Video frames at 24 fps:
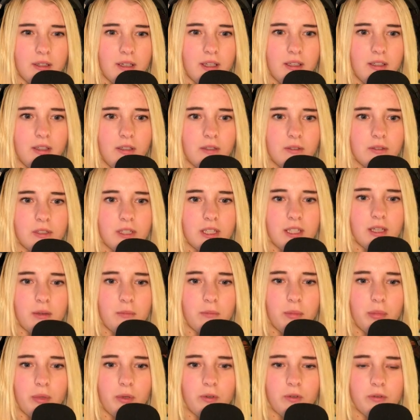kind of looks like a
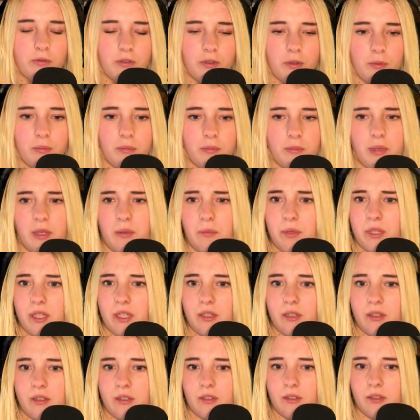book from
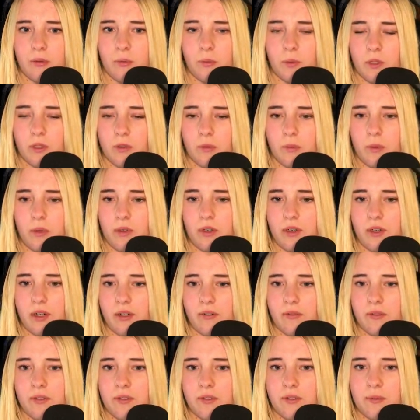maybe World of
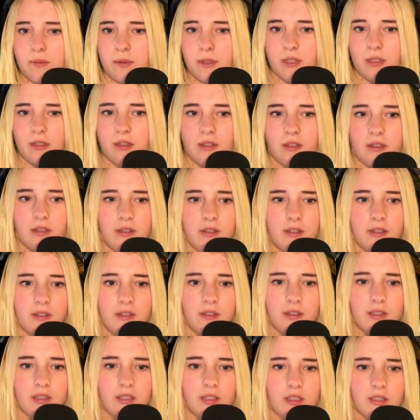Warcraft or something.
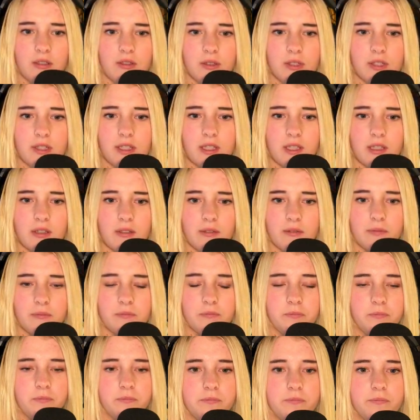Interesting.
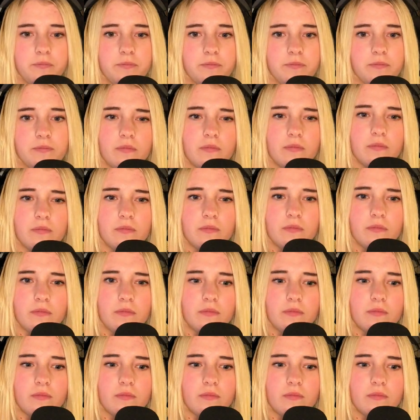Well,